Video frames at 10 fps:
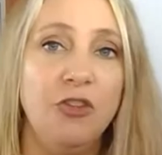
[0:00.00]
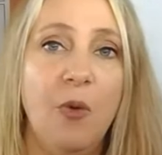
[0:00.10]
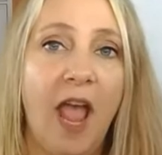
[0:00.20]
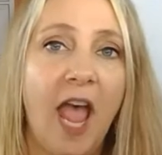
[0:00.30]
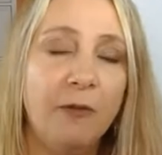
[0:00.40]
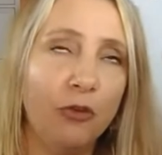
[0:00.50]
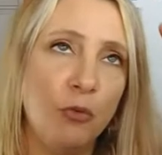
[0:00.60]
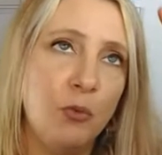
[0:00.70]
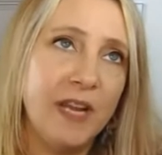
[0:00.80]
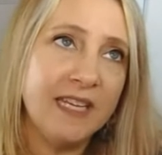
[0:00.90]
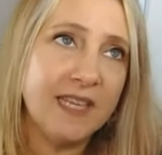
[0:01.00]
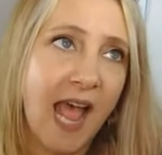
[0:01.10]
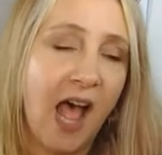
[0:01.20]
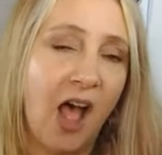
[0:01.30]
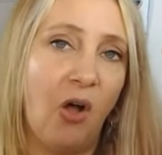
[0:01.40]
you have to
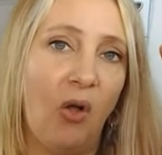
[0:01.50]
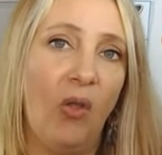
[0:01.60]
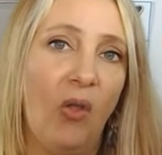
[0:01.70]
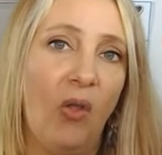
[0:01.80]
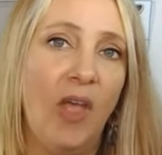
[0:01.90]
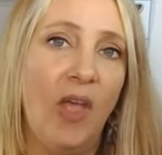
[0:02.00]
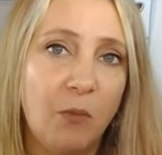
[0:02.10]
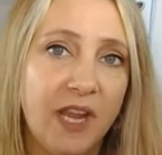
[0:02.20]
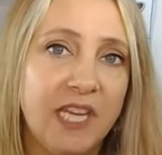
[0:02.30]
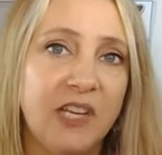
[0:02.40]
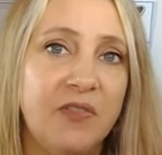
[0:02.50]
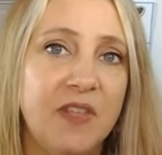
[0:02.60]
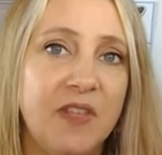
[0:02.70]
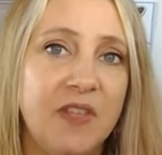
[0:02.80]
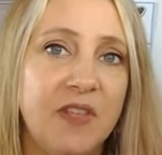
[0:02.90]
retell, I want you to
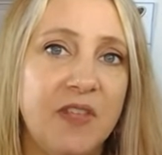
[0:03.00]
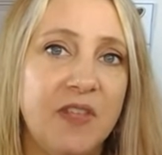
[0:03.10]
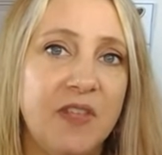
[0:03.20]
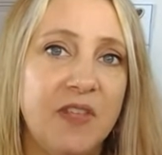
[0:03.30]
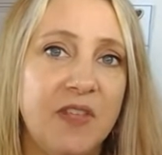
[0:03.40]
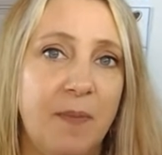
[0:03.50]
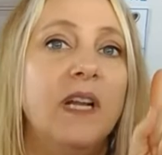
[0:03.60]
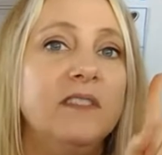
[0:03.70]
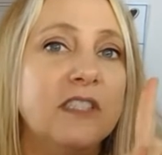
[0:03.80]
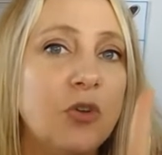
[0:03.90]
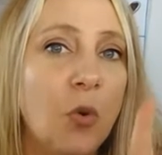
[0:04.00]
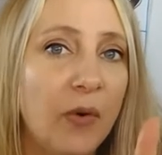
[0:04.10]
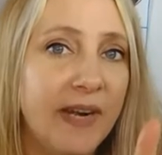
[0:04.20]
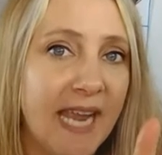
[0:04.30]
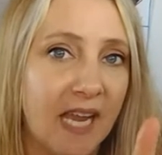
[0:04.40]
think about what
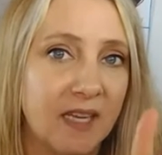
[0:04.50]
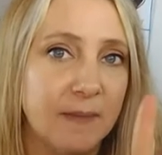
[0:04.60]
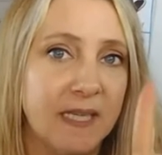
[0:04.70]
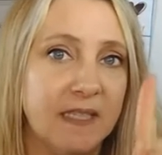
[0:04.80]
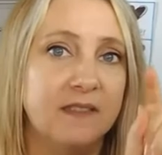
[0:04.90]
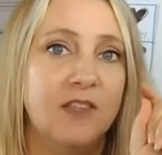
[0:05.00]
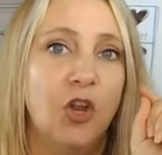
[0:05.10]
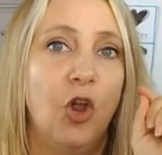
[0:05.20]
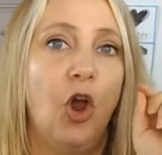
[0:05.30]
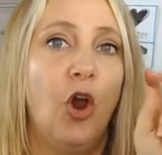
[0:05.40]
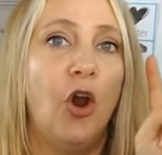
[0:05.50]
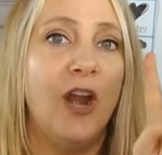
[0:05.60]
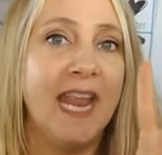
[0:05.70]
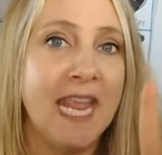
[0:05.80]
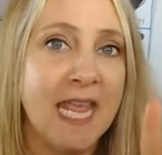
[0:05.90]
story elements are
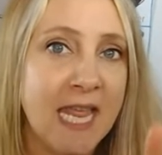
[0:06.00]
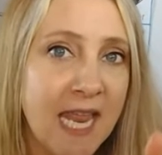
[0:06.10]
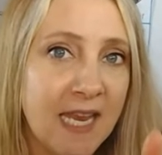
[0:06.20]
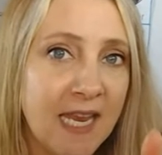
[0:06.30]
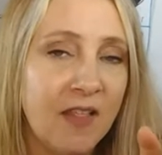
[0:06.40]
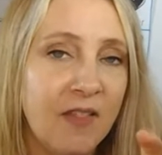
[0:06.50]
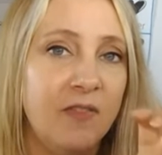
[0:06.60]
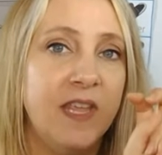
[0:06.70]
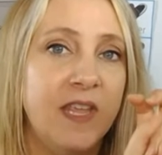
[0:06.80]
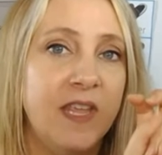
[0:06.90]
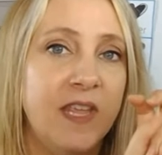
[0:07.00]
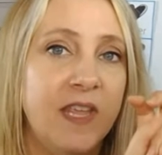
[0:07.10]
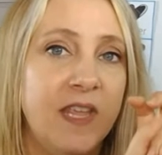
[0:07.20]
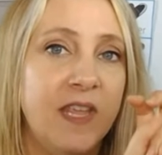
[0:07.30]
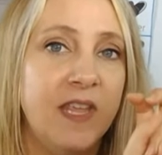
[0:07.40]
in
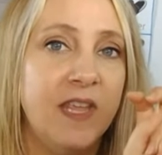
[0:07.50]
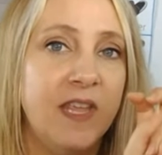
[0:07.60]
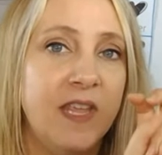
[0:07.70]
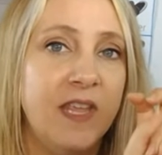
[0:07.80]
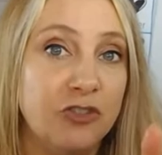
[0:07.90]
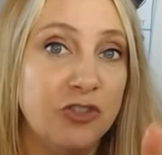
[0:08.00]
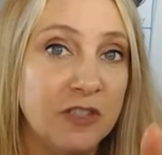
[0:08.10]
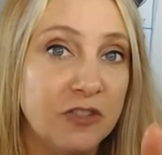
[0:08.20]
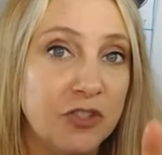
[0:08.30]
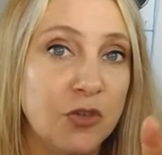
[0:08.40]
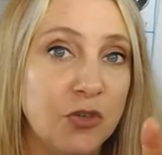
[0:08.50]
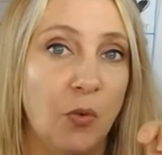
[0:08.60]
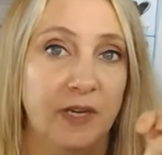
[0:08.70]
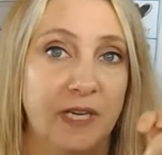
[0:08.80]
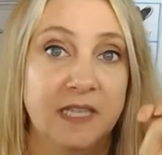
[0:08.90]
this fiction
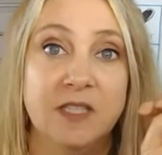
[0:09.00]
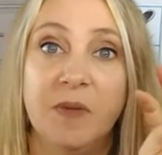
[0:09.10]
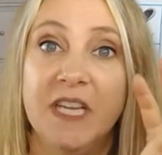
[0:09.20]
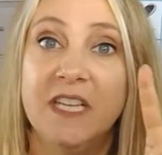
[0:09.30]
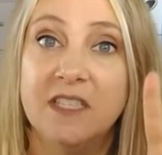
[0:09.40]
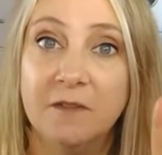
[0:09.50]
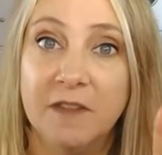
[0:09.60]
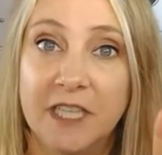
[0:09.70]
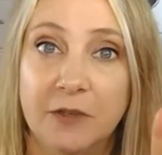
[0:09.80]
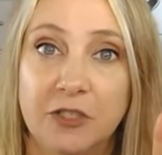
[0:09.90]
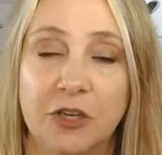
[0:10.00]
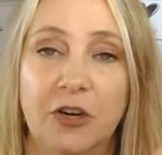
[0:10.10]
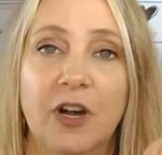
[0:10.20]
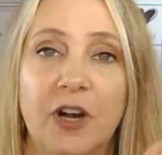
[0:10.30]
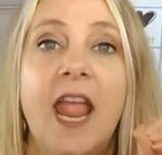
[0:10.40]
story, this piece of
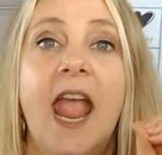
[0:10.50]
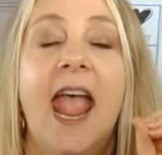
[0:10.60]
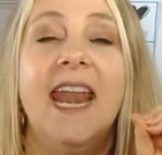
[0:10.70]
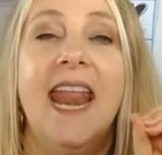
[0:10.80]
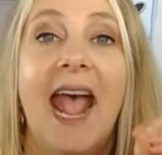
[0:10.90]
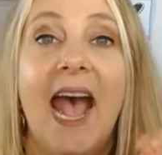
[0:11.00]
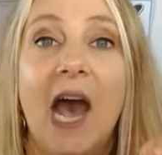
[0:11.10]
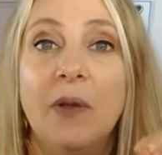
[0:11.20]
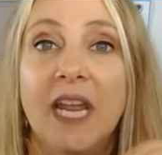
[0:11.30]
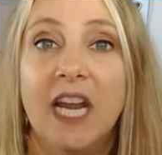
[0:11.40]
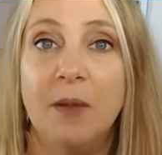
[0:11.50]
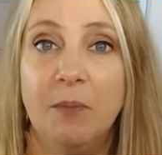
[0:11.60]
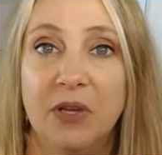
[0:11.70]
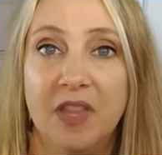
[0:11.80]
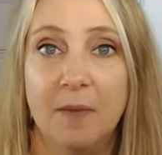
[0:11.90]
literature, and how can I
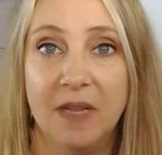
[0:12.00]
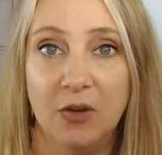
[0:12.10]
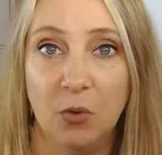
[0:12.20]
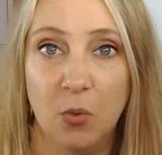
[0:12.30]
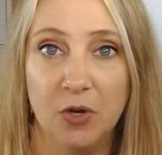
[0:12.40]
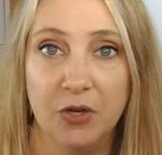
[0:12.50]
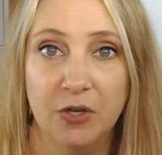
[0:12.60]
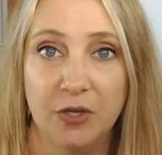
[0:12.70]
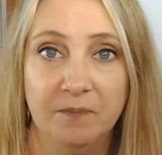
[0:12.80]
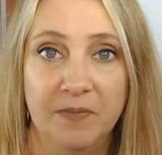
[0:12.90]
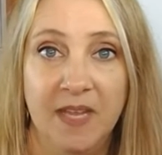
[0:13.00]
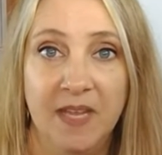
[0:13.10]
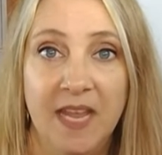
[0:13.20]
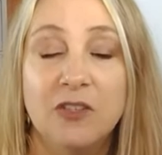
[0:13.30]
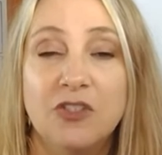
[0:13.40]
put them in order?
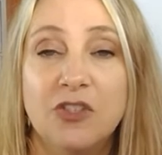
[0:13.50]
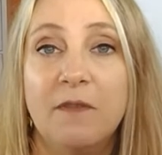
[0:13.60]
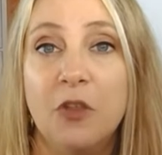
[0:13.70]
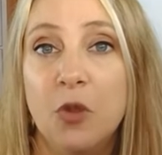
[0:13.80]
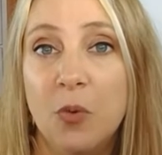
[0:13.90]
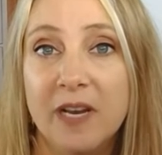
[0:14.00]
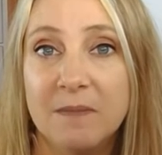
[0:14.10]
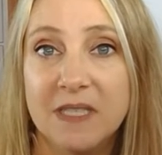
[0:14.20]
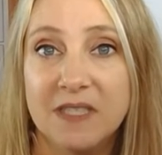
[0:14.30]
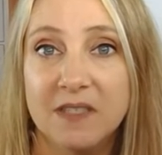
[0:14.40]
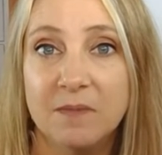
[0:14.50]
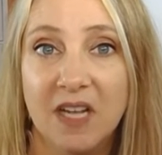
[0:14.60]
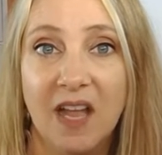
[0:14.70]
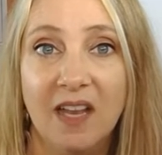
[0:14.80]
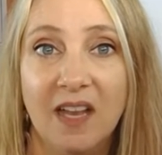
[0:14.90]
And so if you were in Mrs.
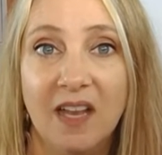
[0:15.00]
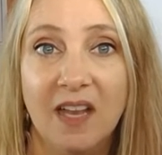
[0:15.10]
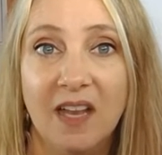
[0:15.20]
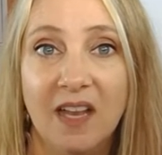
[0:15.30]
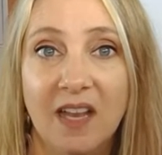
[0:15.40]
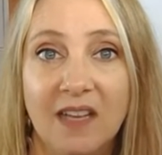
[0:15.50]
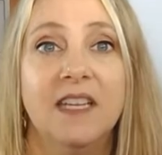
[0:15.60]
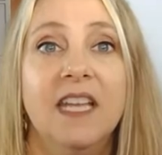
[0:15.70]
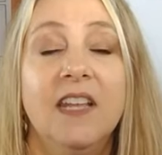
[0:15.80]
McCullough's class,